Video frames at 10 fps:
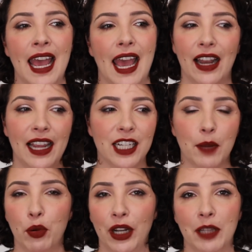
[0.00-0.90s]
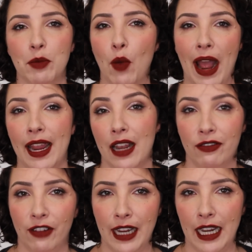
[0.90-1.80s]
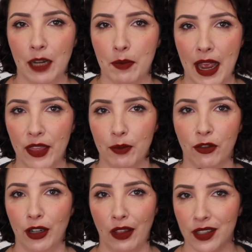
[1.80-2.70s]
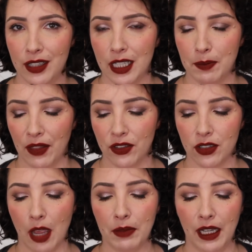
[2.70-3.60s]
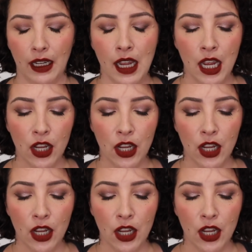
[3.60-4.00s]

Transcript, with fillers: and I ended up putting them away and forgetting about them for another 6 months or something.